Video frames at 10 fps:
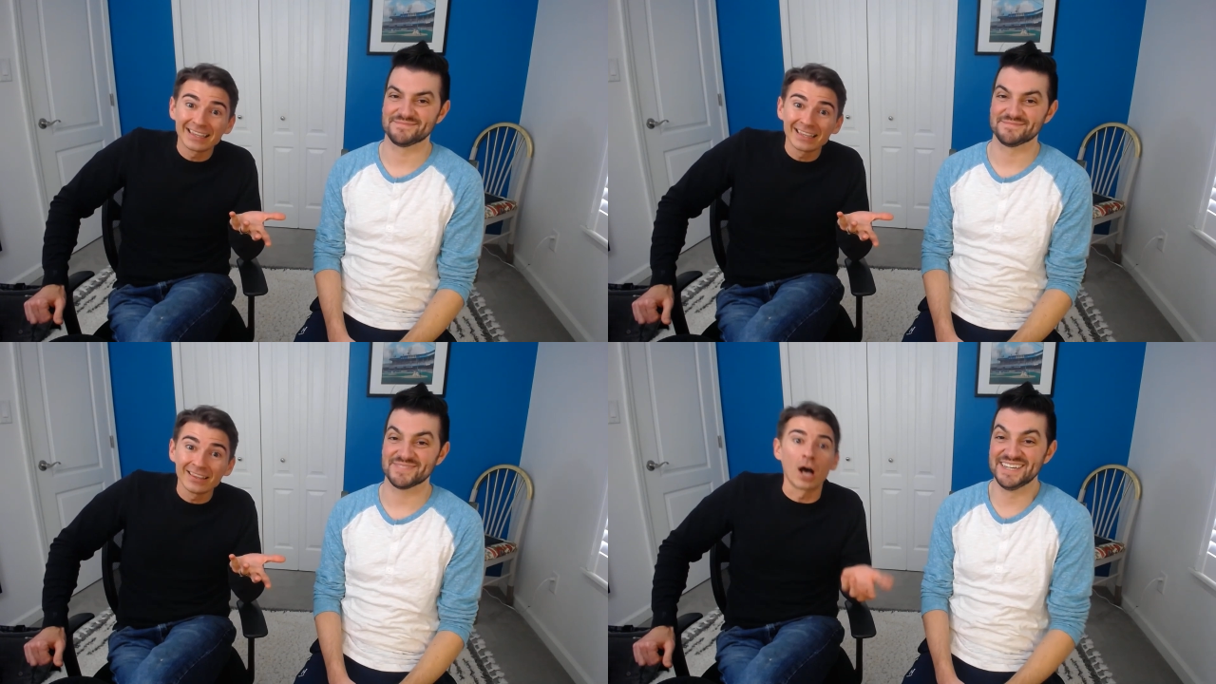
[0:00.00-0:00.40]

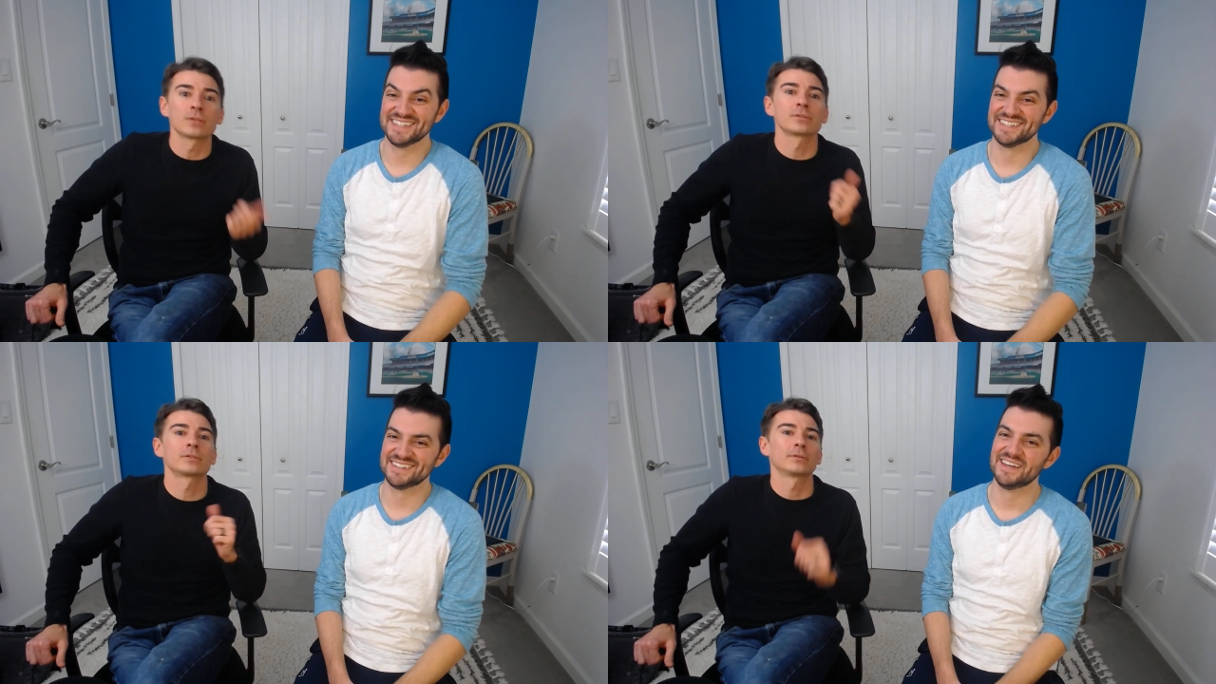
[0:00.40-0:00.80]

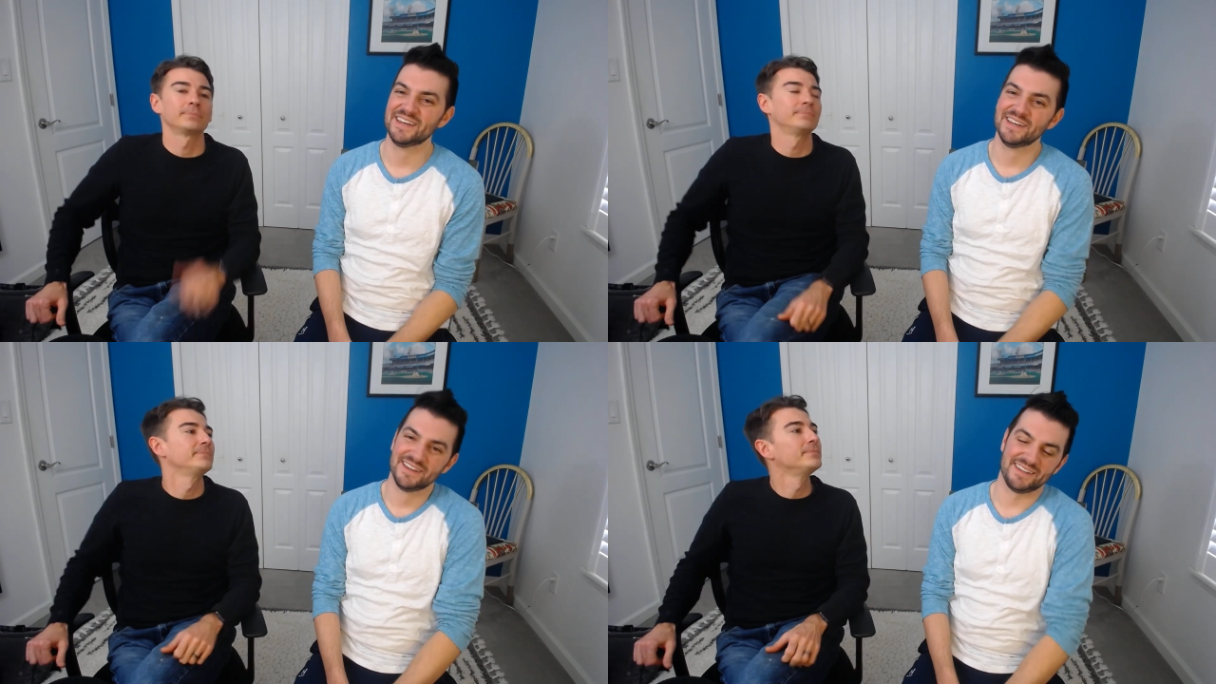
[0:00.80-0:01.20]
Speaker 1: Lost.
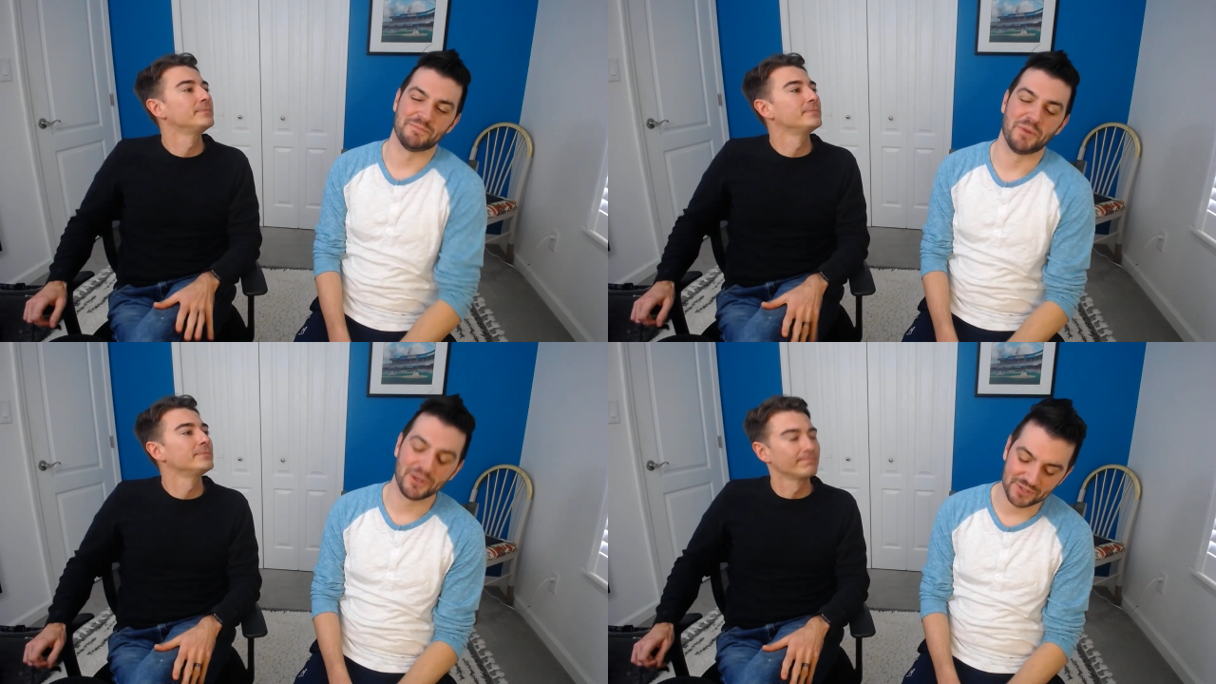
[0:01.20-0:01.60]

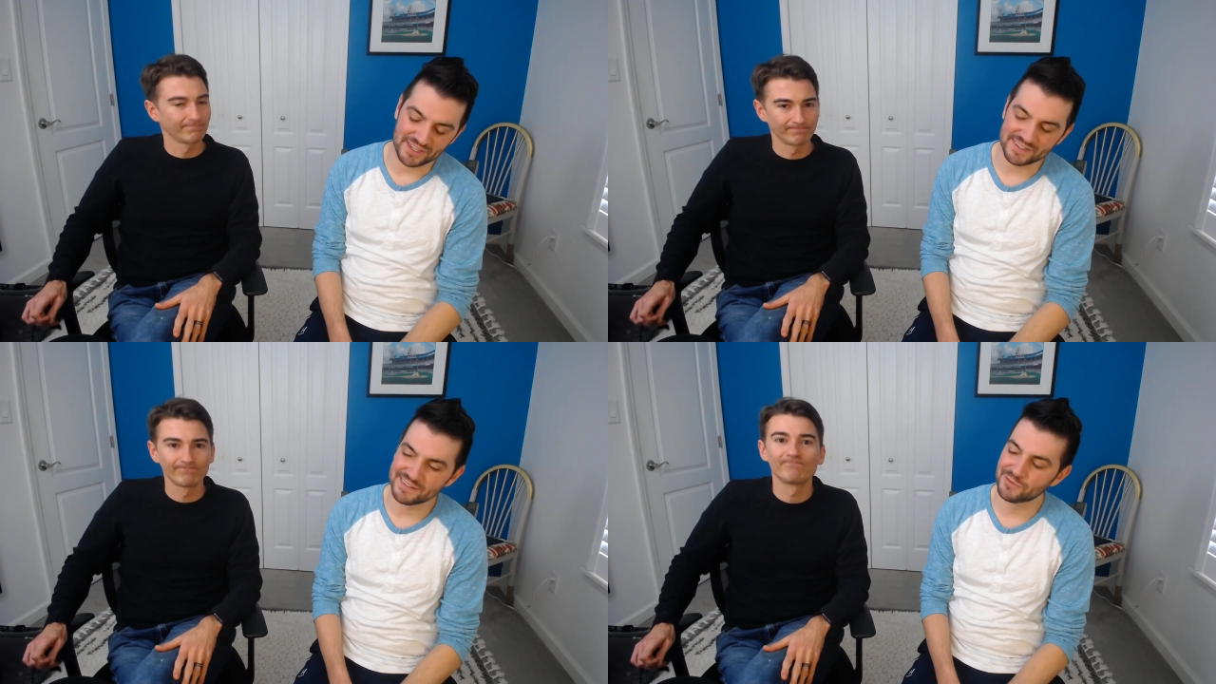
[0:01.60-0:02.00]
Michael
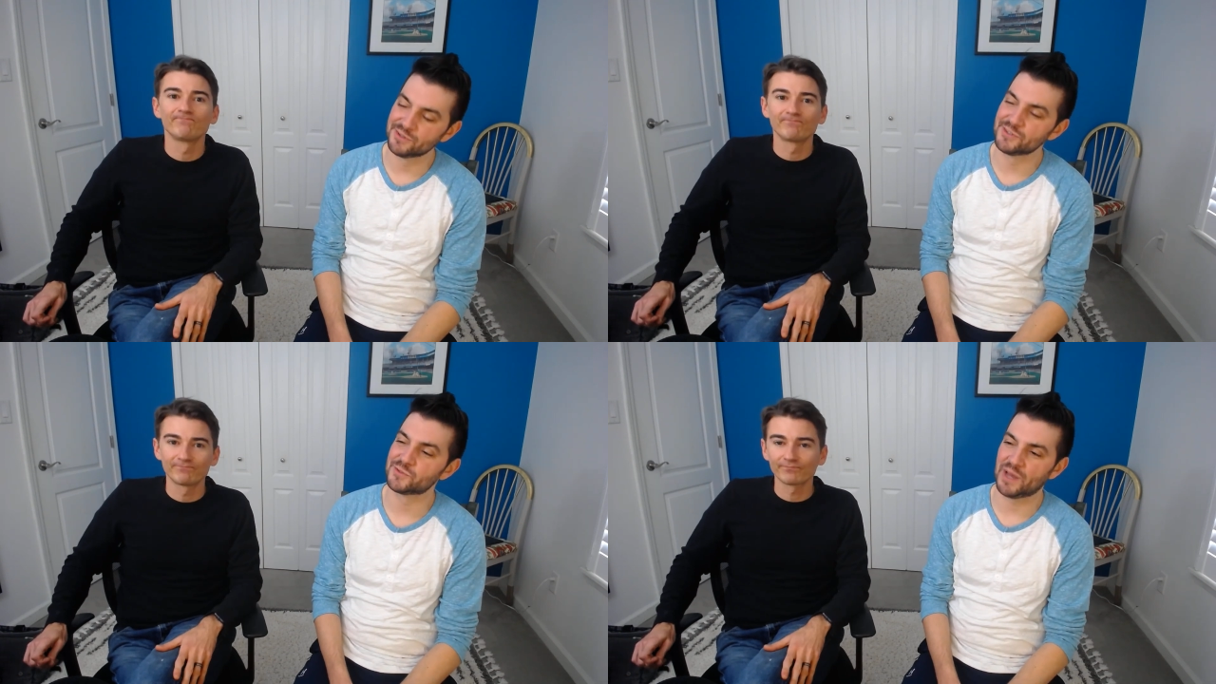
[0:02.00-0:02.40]
Keaton did
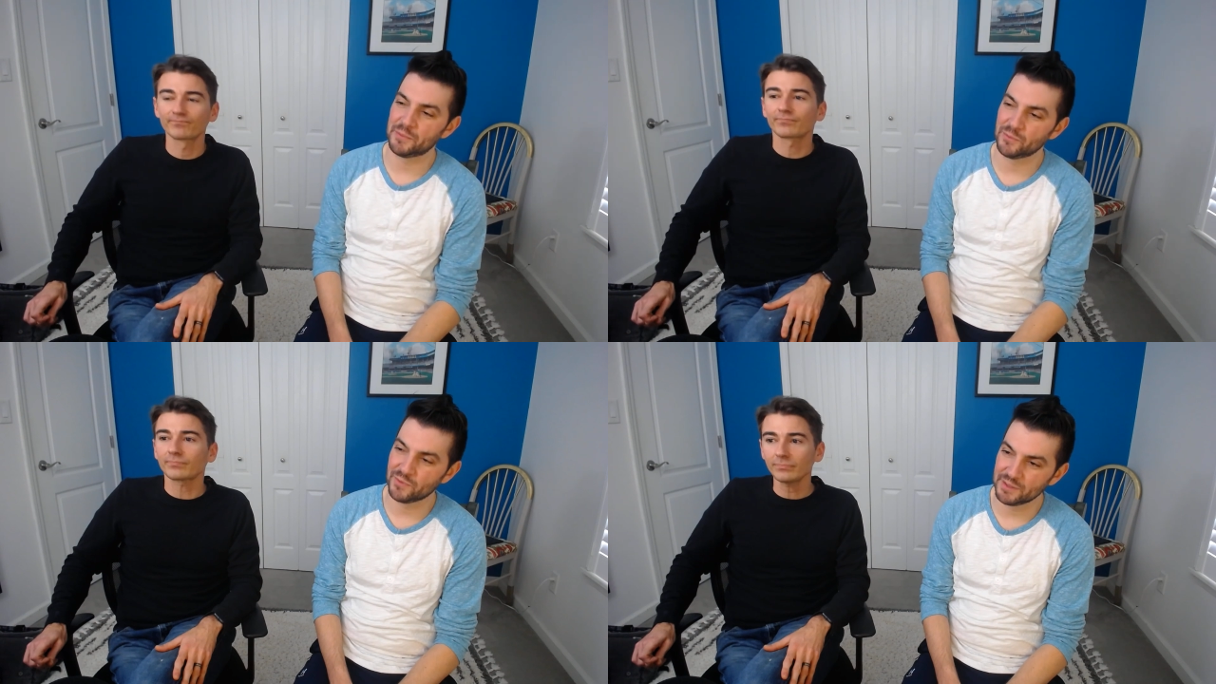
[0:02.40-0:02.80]
lose.
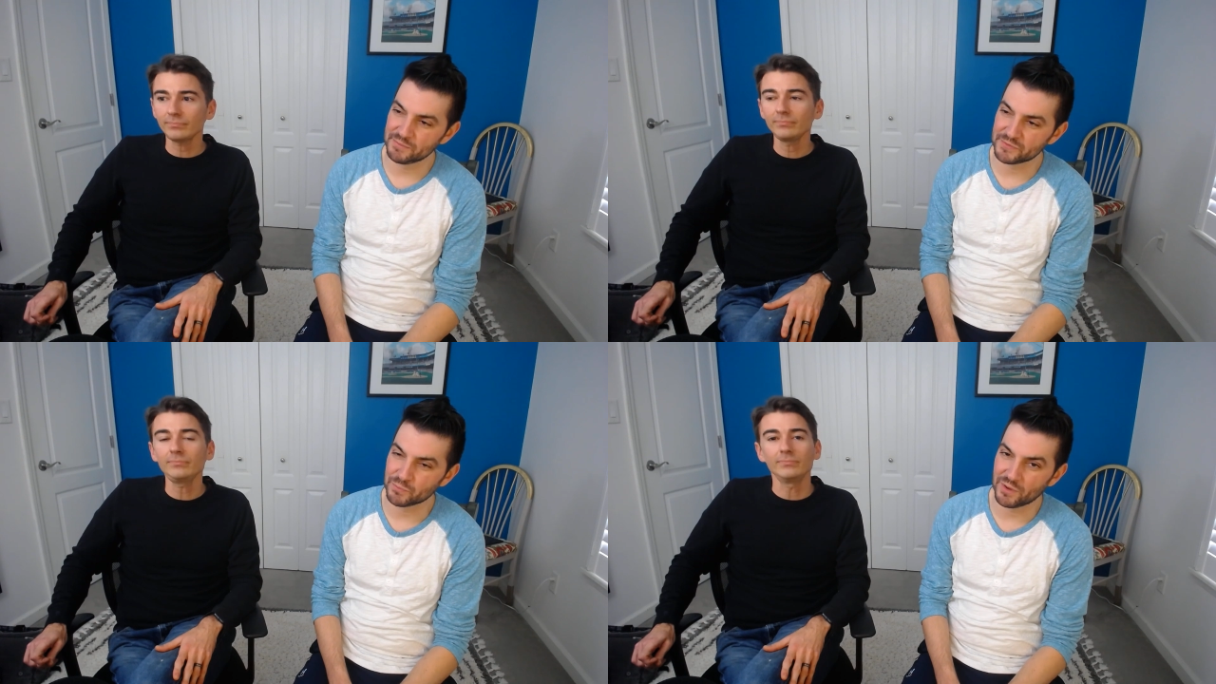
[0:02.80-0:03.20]
Robin
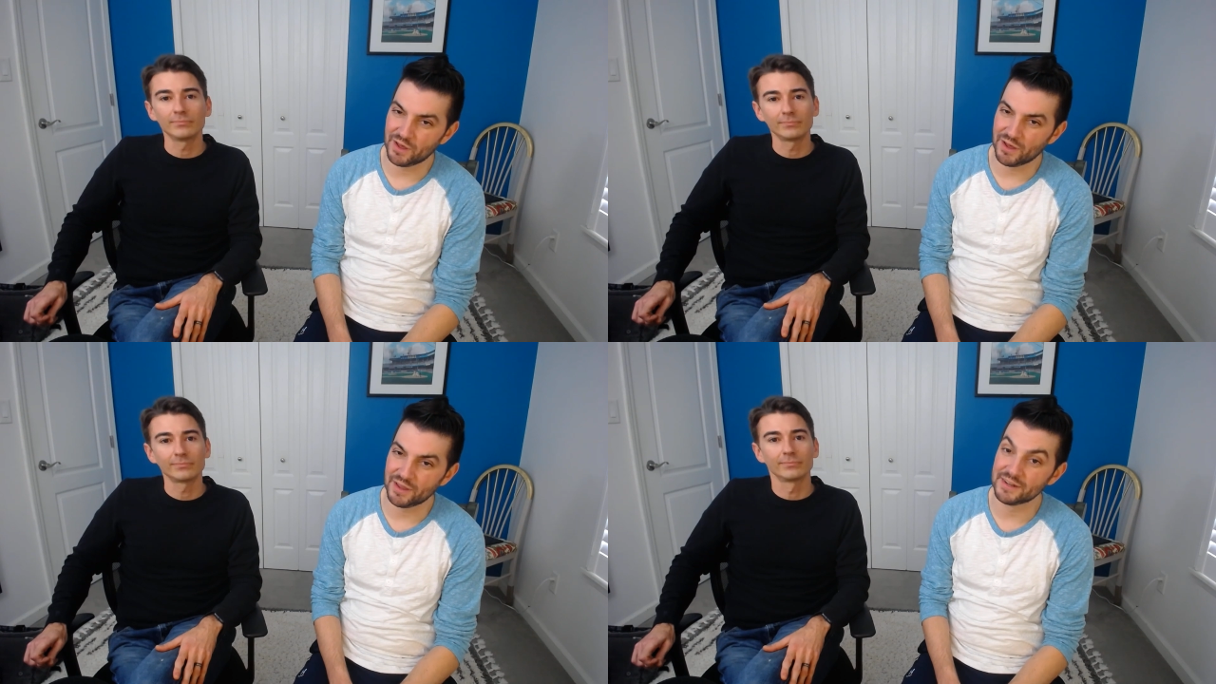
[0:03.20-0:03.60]
Williams went
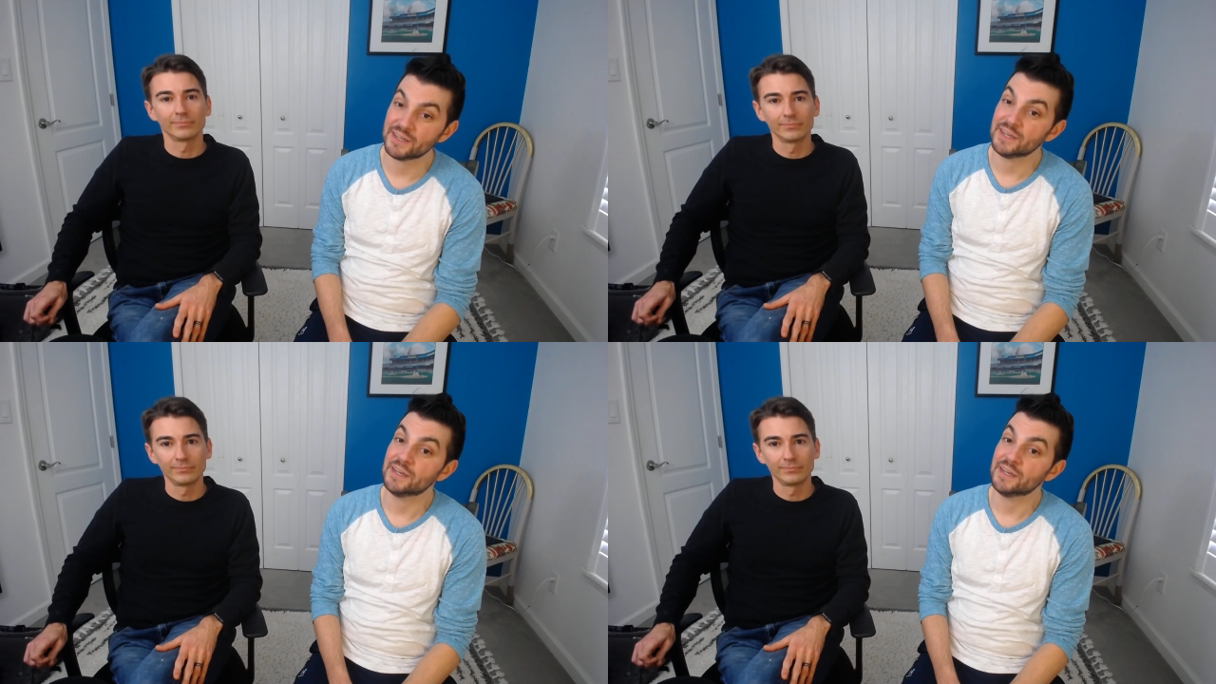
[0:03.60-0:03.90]
on